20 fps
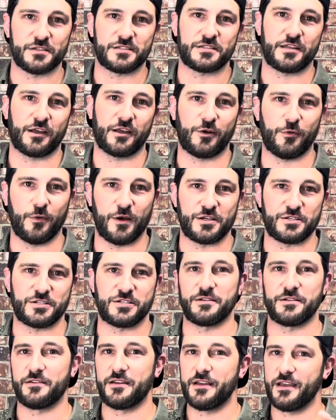estate
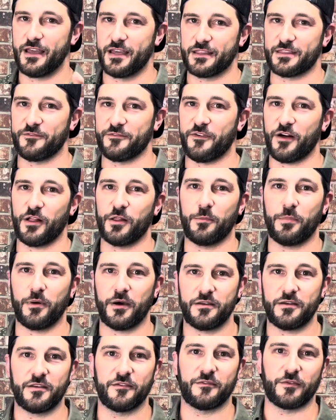question. Hit the follow
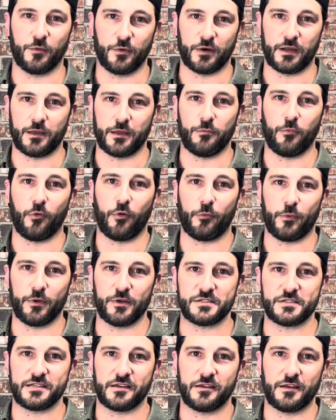button if you wanna get more
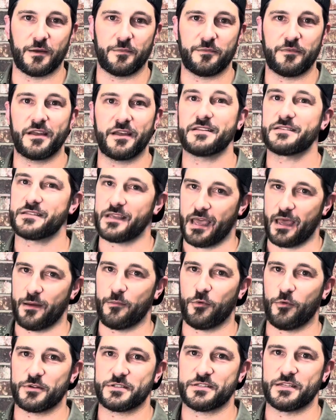real estate updates
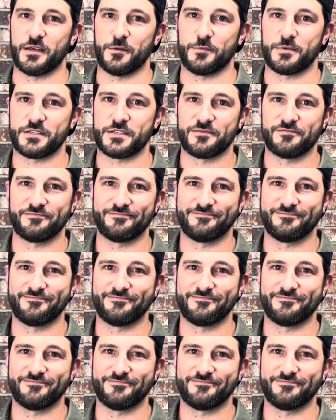and more tips.